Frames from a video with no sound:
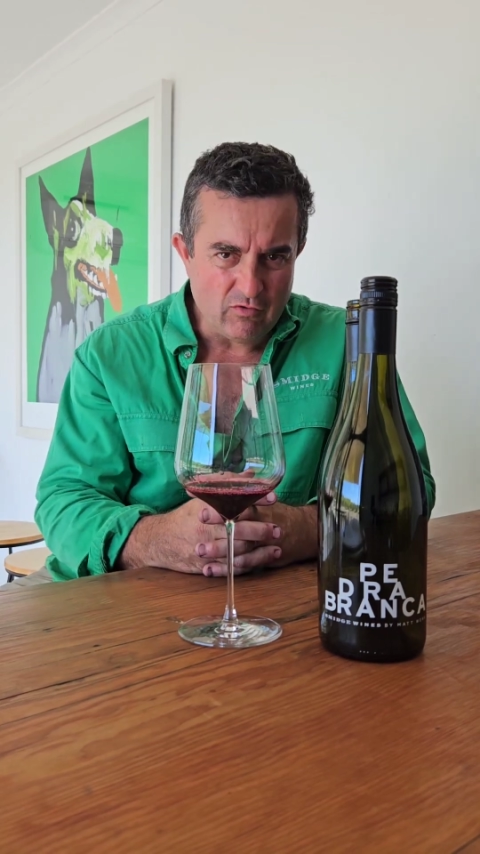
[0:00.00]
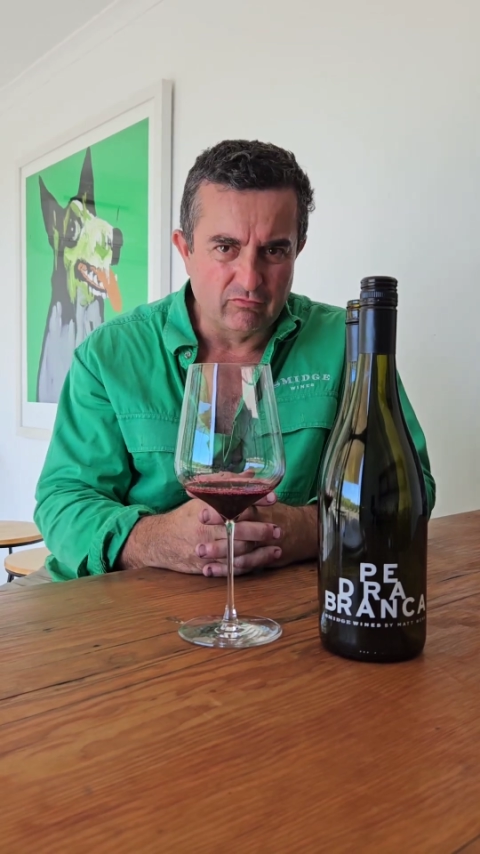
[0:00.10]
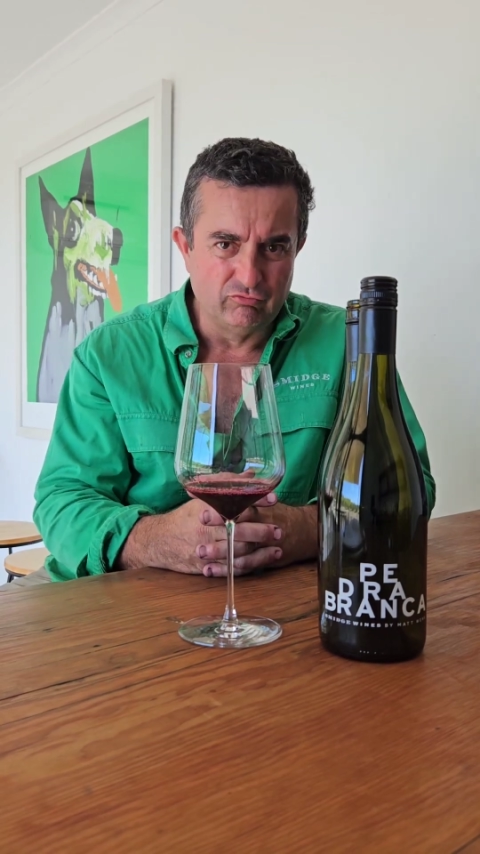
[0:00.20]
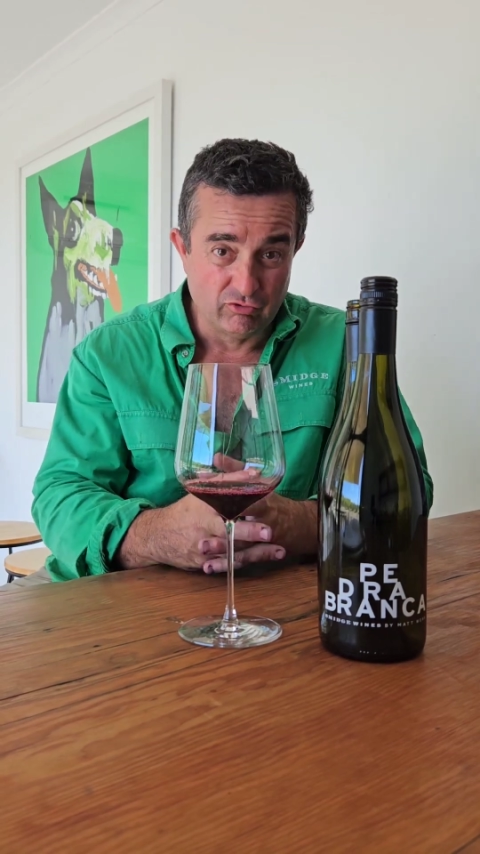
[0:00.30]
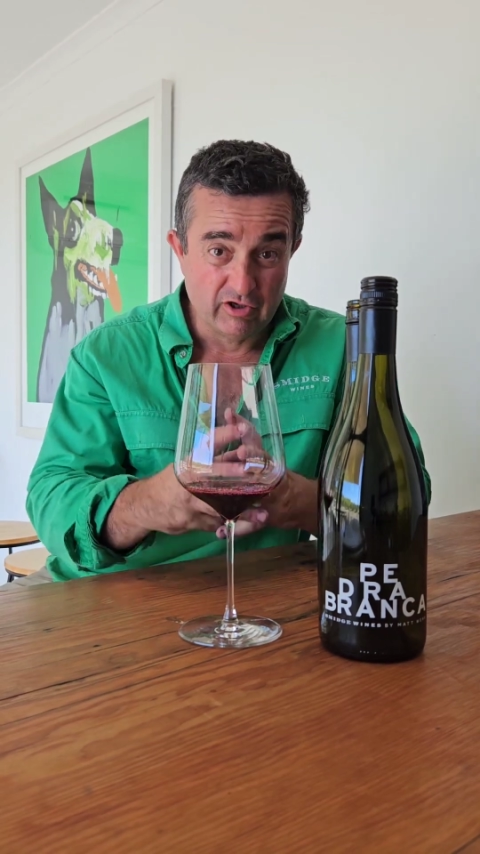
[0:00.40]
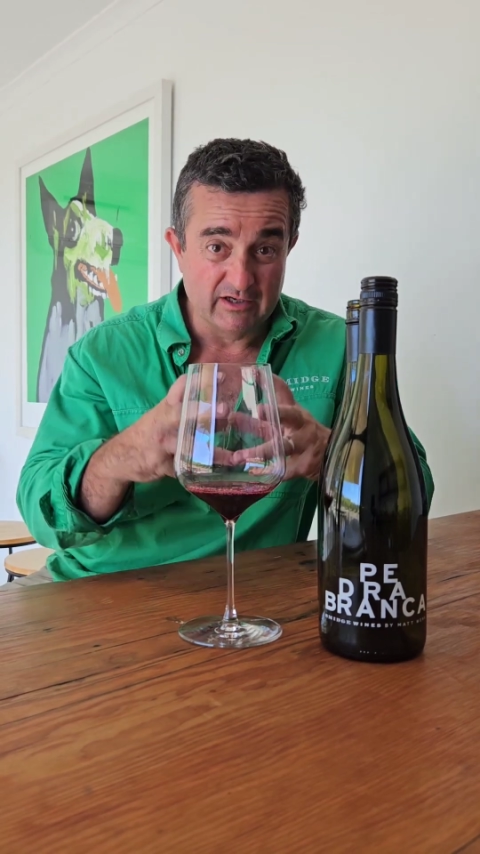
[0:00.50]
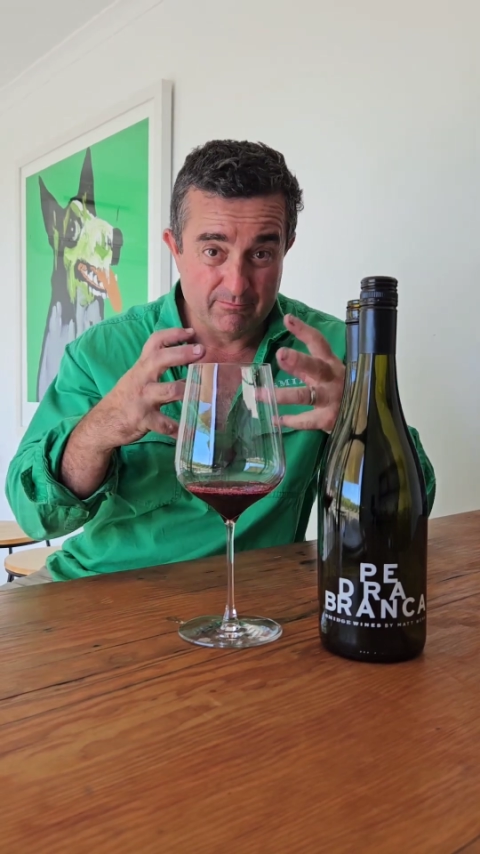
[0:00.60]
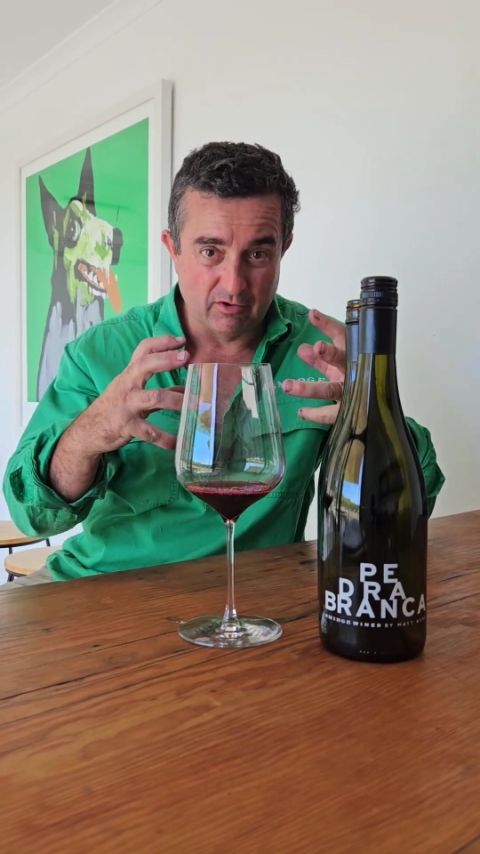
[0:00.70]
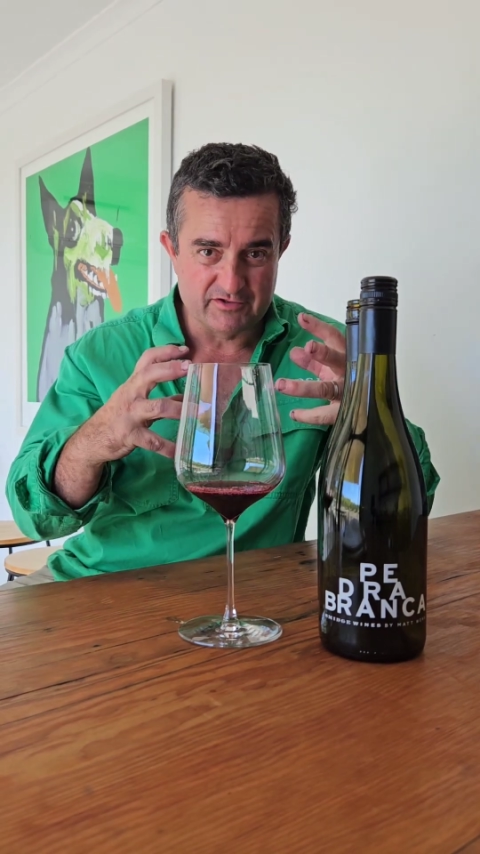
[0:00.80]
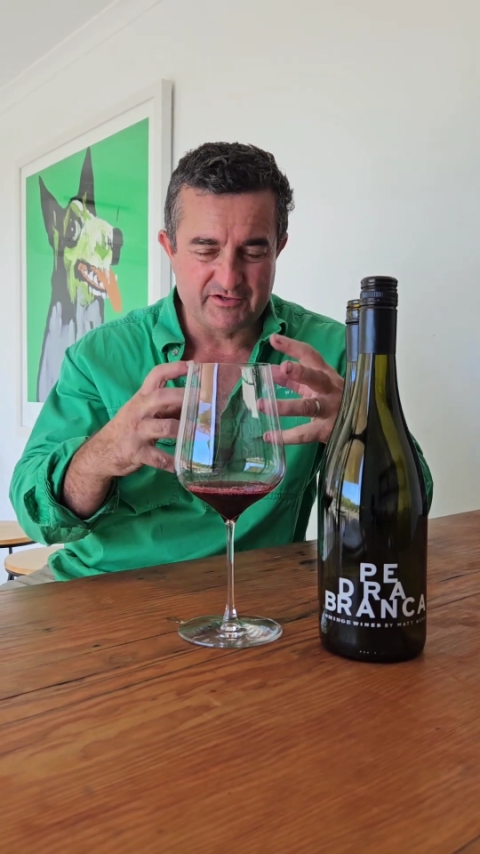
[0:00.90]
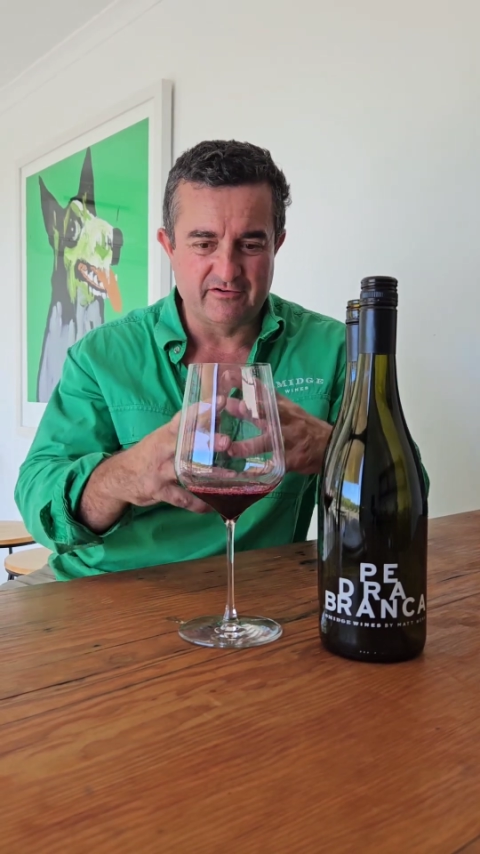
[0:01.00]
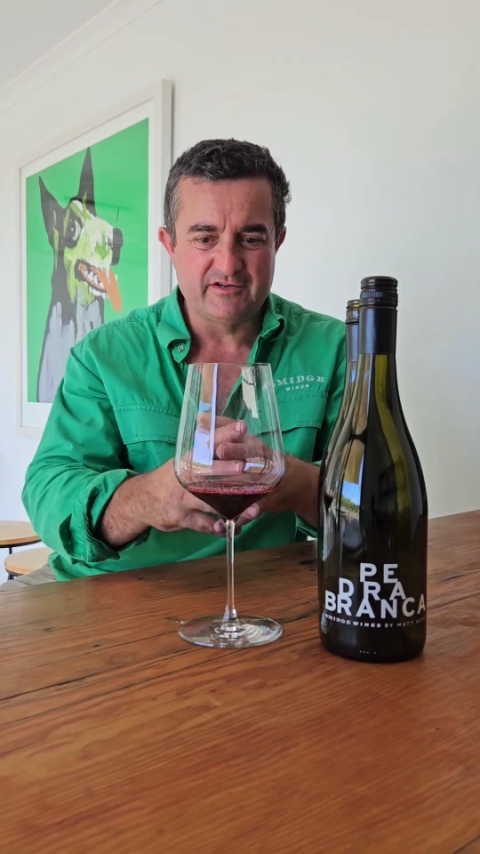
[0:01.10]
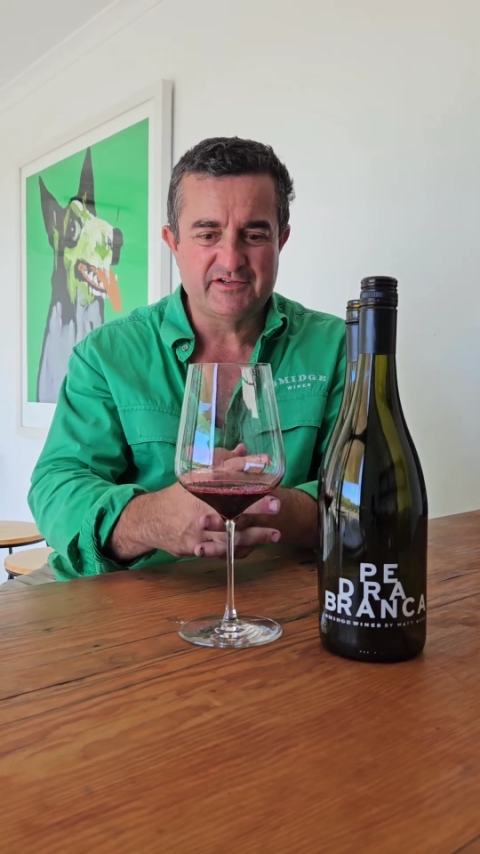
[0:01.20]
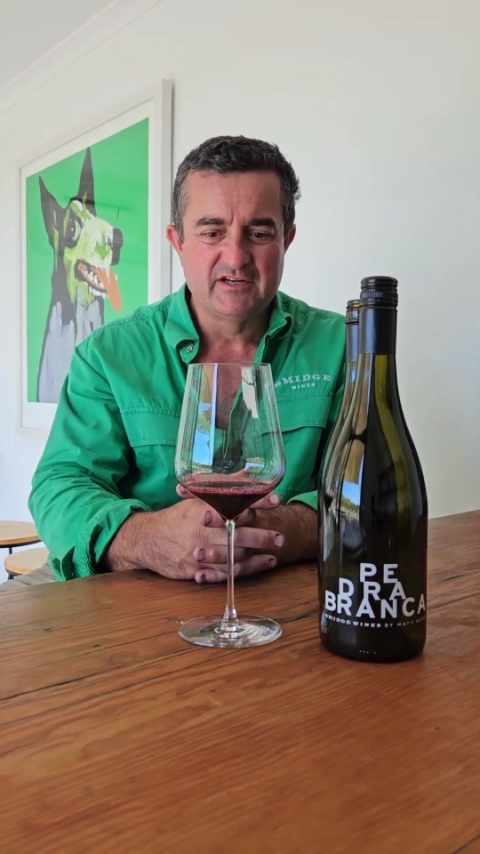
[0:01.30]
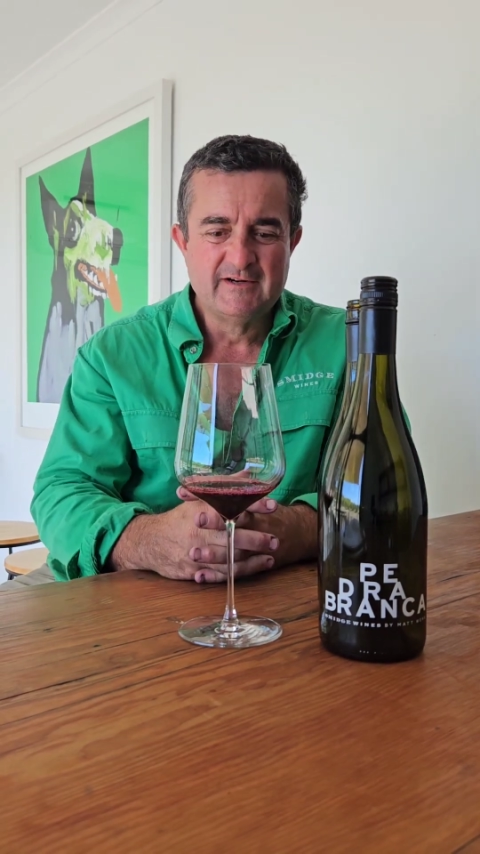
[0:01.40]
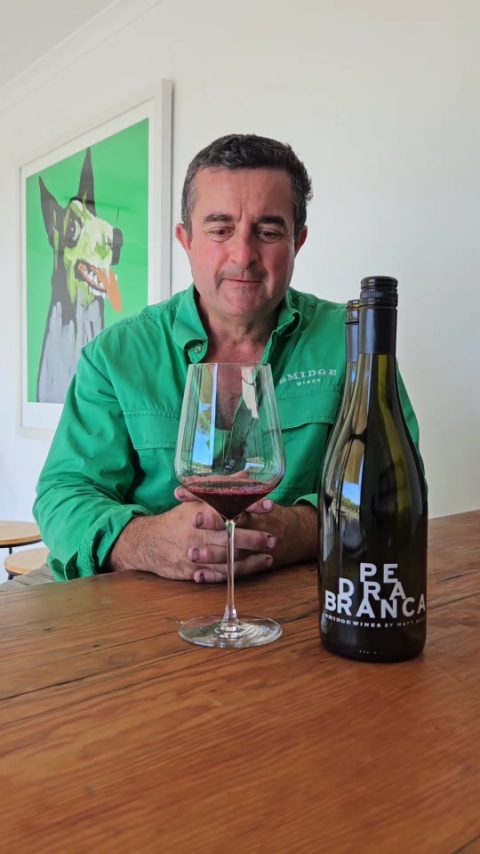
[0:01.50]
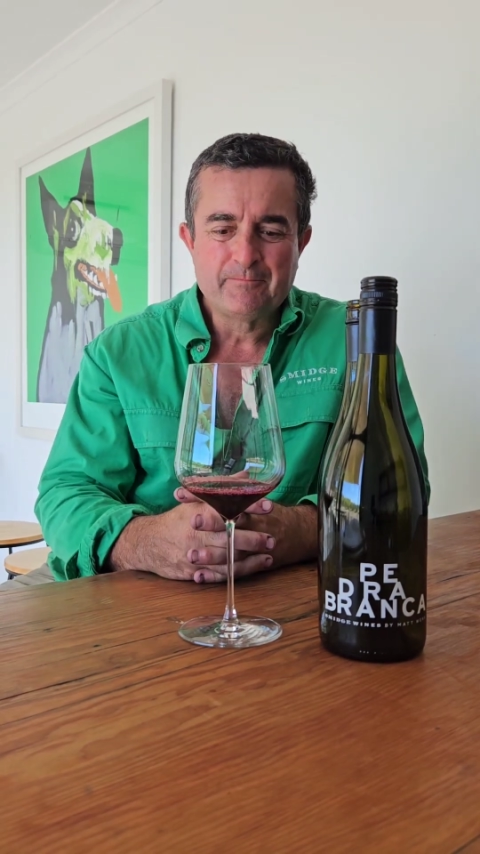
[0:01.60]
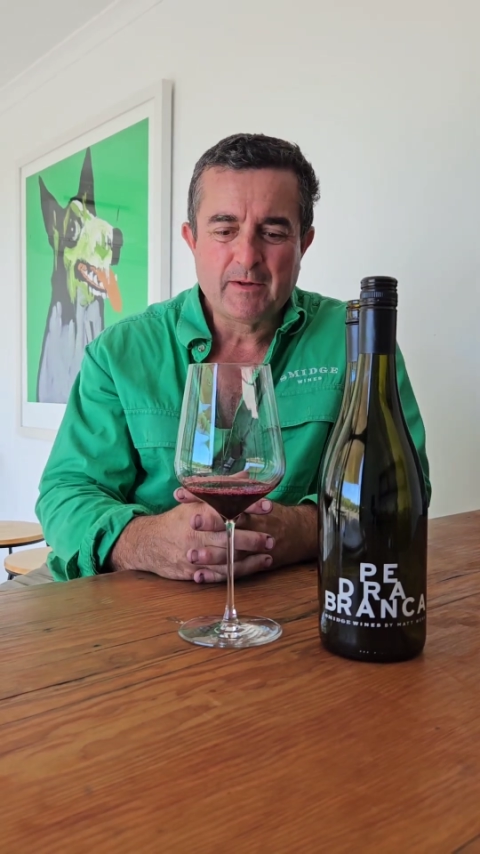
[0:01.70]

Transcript: really monstrous,